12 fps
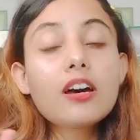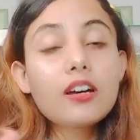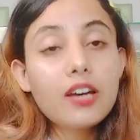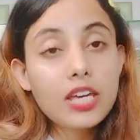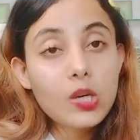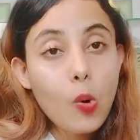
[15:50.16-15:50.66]

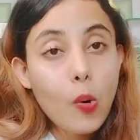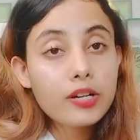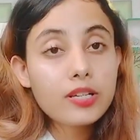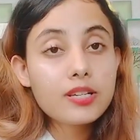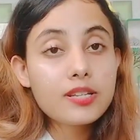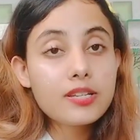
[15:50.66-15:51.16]

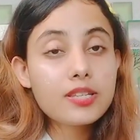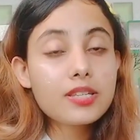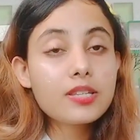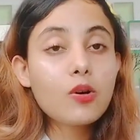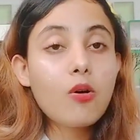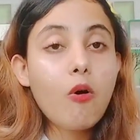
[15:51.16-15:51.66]
Aquarius
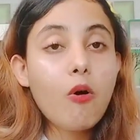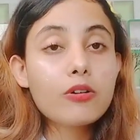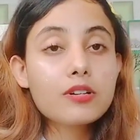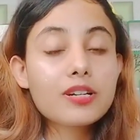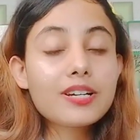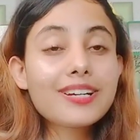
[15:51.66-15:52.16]

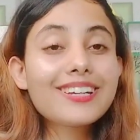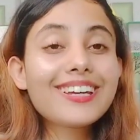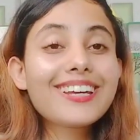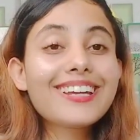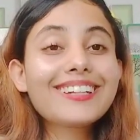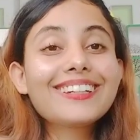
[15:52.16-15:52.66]
or
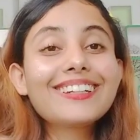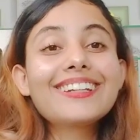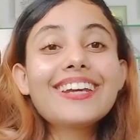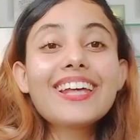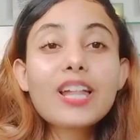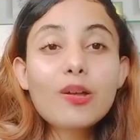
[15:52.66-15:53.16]
in
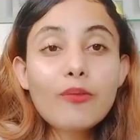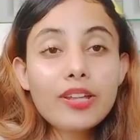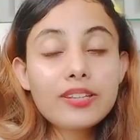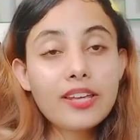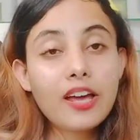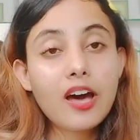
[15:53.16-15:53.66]

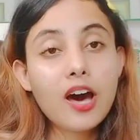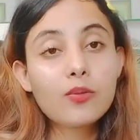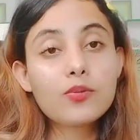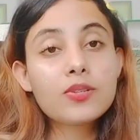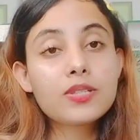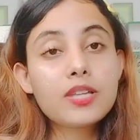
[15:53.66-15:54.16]
11th
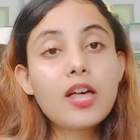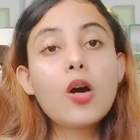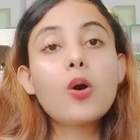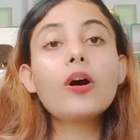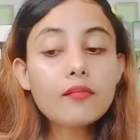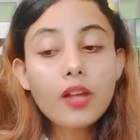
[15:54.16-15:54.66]
house, so
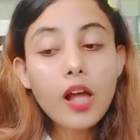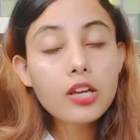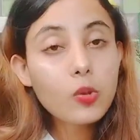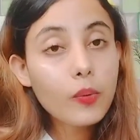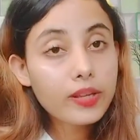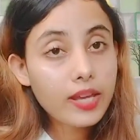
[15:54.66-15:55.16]
you
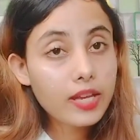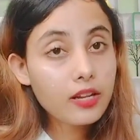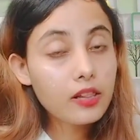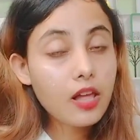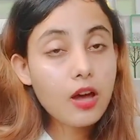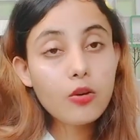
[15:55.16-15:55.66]
will gain a
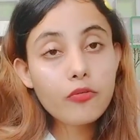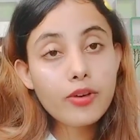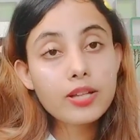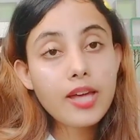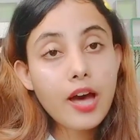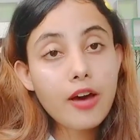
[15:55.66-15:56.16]
lot of
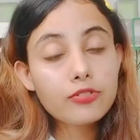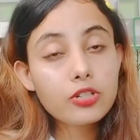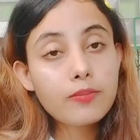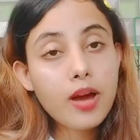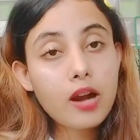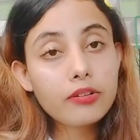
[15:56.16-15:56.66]
wealth after
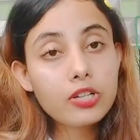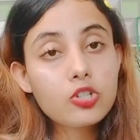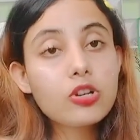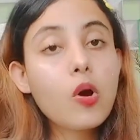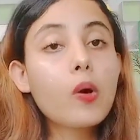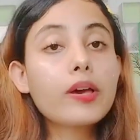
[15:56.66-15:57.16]
marriage.
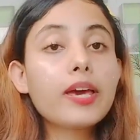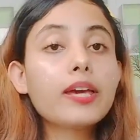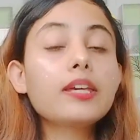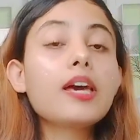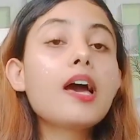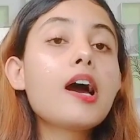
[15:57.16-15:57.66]
Okay,
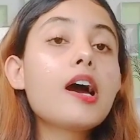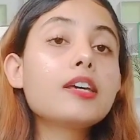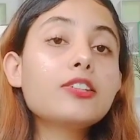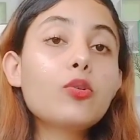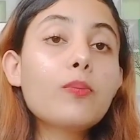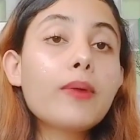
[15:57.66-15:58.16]

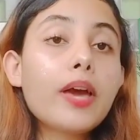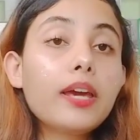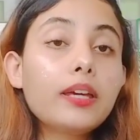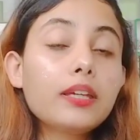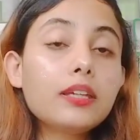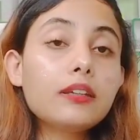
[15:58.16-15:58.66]
you
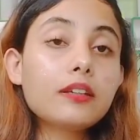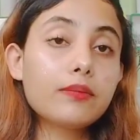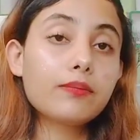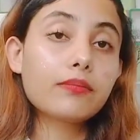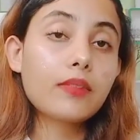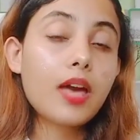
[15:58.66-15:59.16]
may
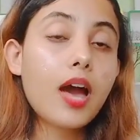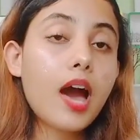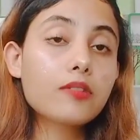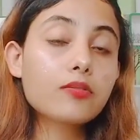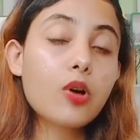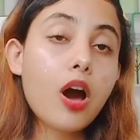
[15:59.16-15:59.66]

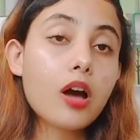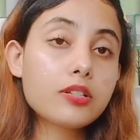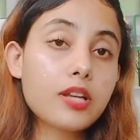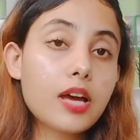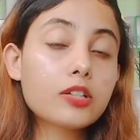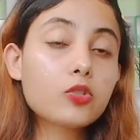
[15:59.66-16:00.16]
have
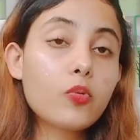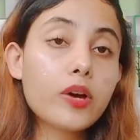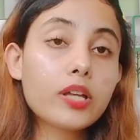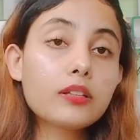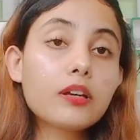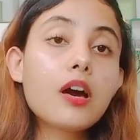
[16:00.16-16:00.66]
contact
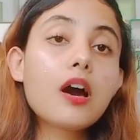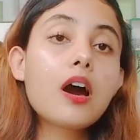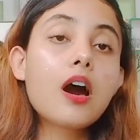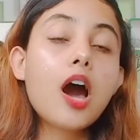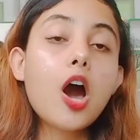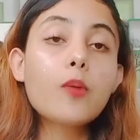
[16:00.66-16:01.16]
with
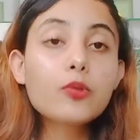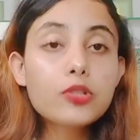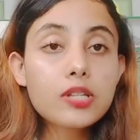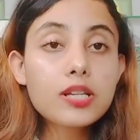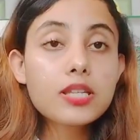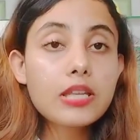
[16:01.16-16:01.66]

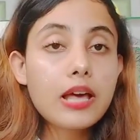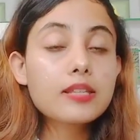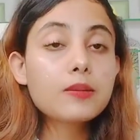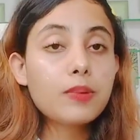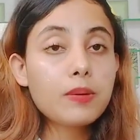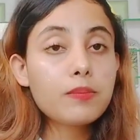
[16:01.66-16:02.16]
opposite sex
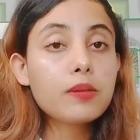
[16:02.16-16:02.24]
people